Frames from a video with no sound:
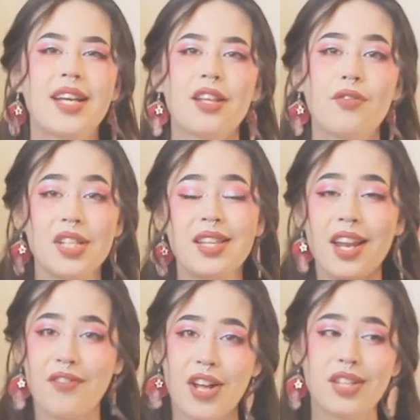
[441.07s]
The reason
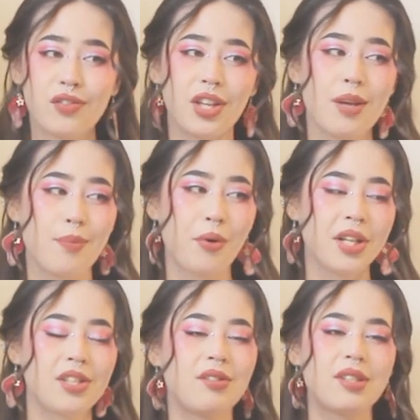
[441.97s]
that I find this really
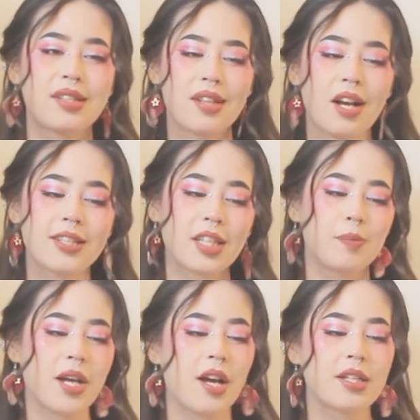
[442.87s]
important to discuss is
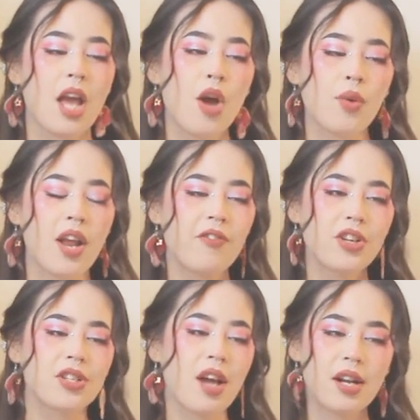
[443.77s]
because when I
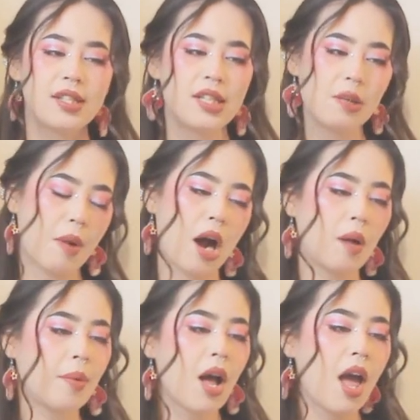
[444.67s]
first got a
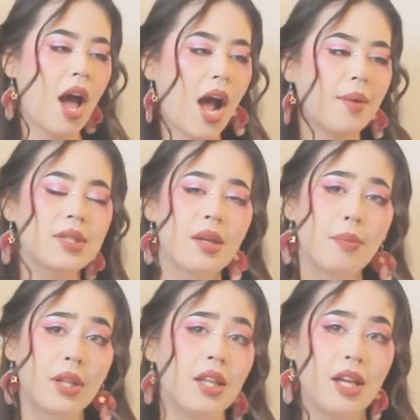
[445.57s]
Depop, I was
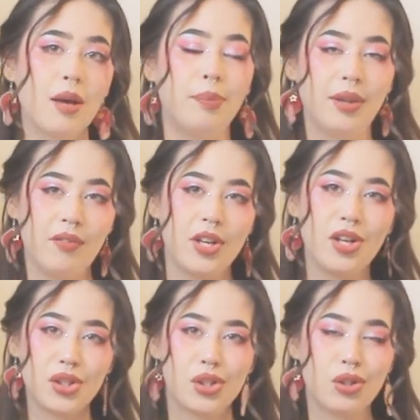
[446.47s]
completely
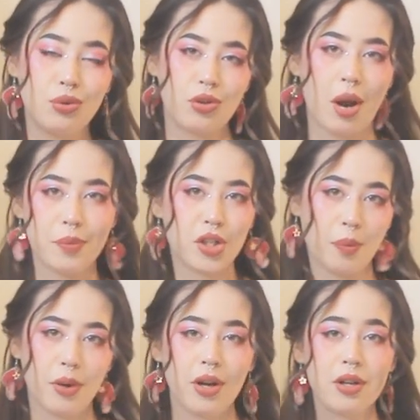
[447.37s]
oblivious to drop
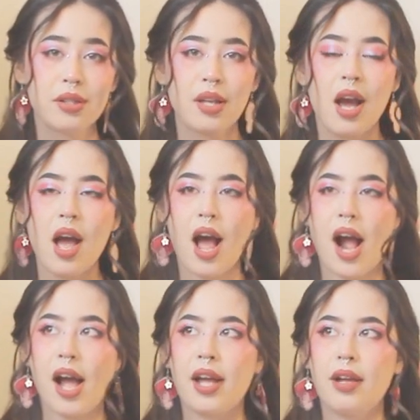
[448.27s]
shippers.
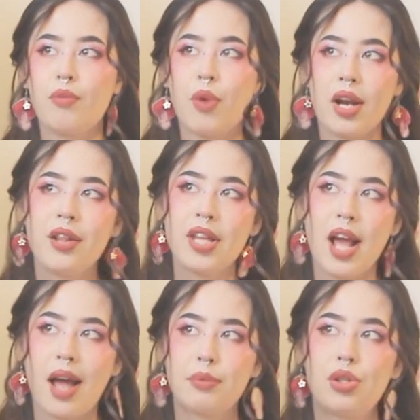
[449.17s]
I went on the
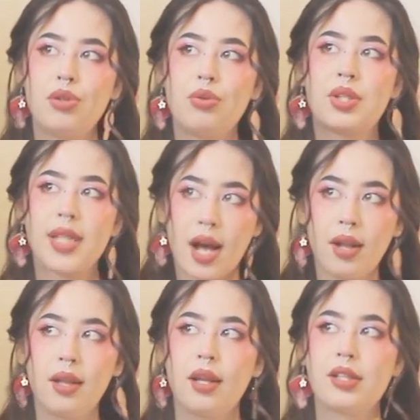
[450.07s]
app to
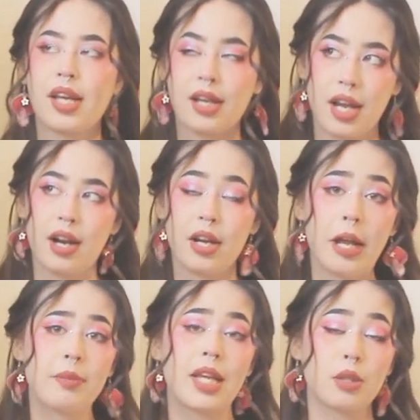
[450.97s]
sell secondhand
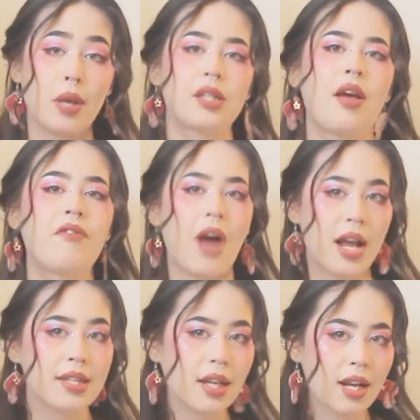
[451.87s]
items as well as
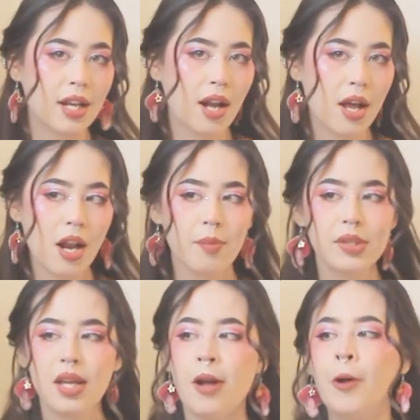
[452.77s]
find secondhand
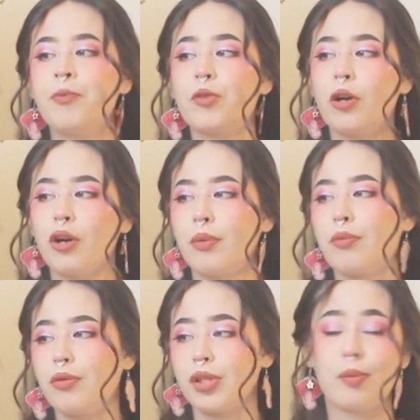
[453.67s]
items or
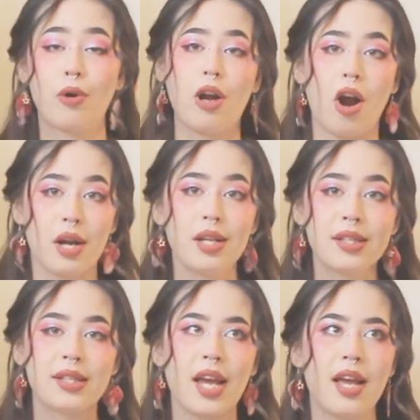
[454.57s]
support
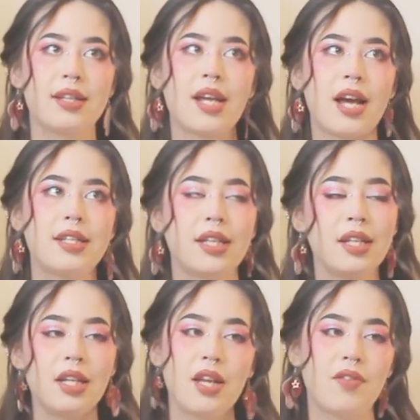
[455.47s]
artists, and I
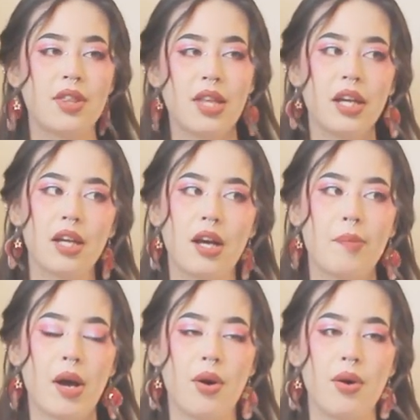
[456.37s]
didn't even think
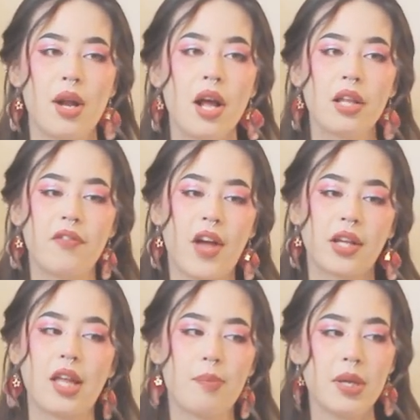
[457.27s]
about the
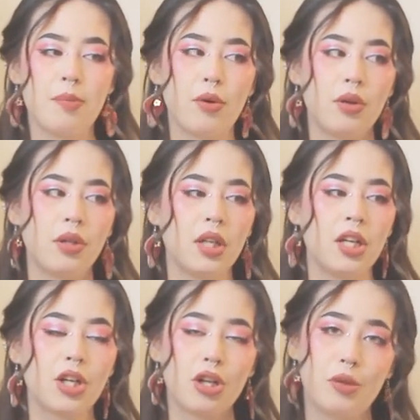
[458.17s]
fact that people
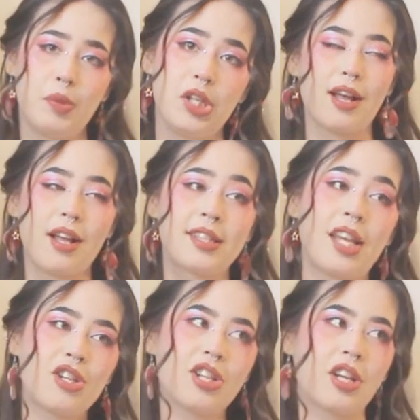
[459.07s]
could be
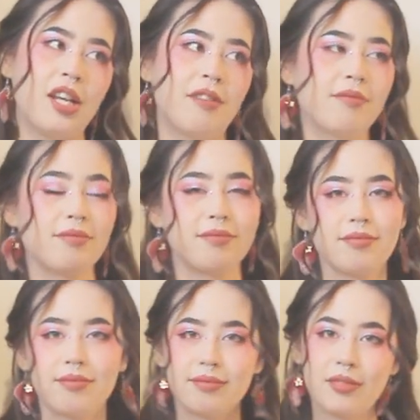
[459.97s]
essentially
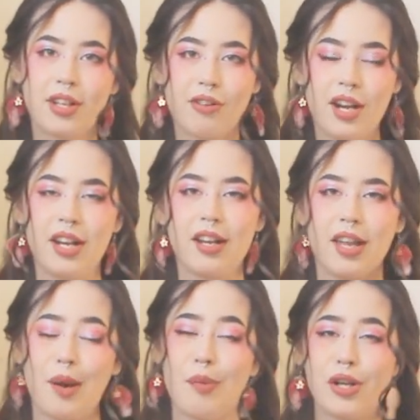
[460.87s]
creating
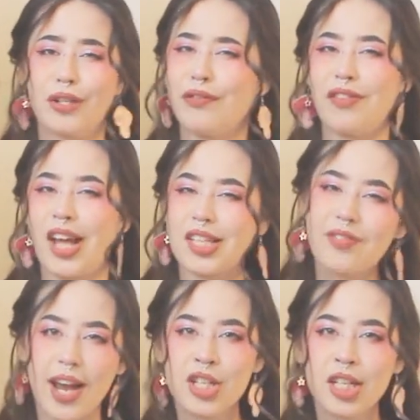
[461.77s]
like a bridge for fast
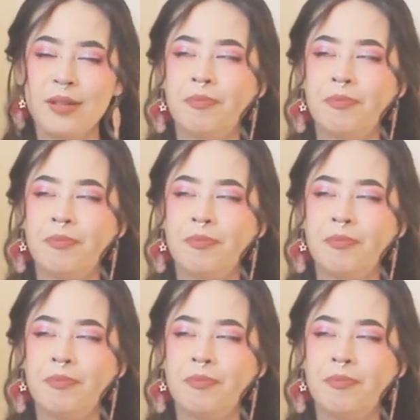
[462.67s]
fashion,